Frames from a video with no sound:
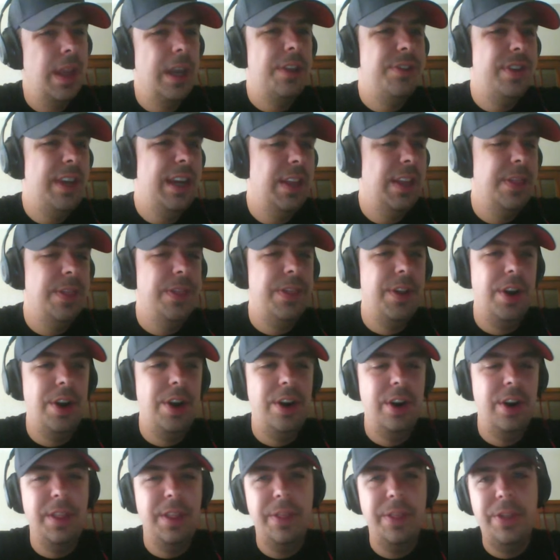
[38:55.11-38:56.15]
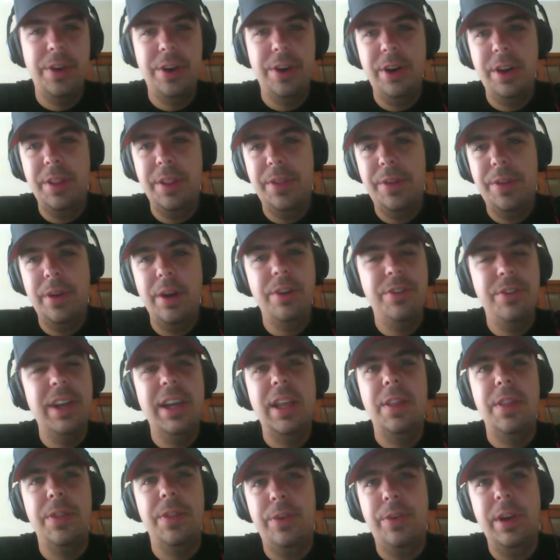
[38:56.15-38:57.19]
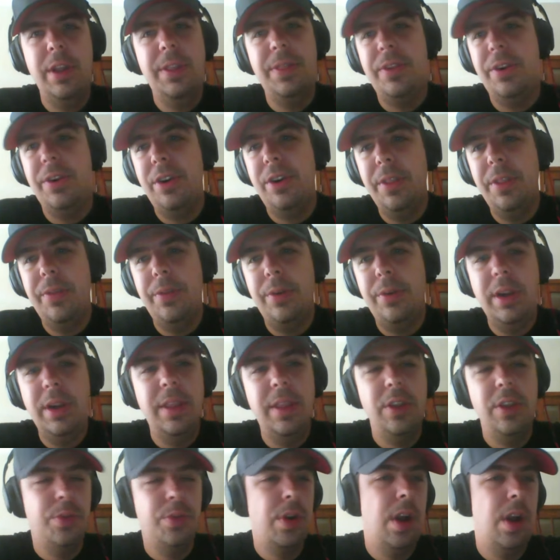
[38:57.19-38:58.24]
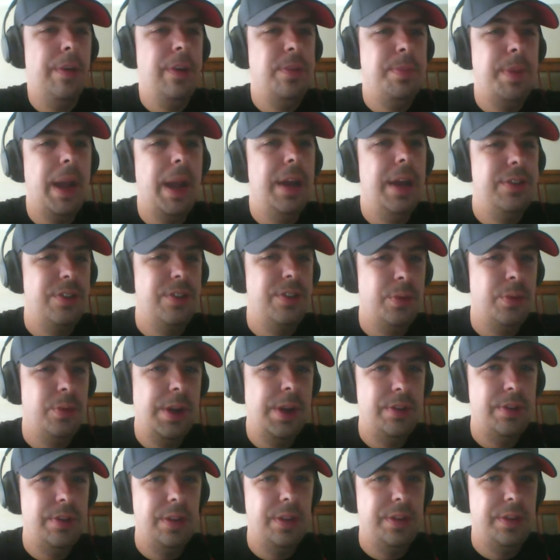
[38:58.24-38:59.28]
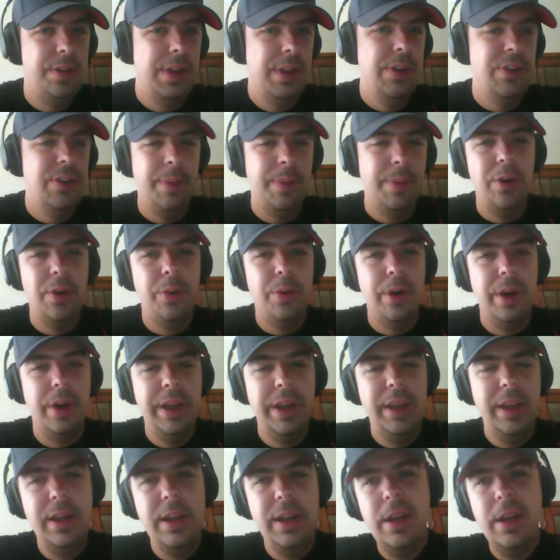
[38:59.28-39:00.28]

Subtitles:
Second and third or second 3 and third and 3, those were always passage away from the Saints no matter what.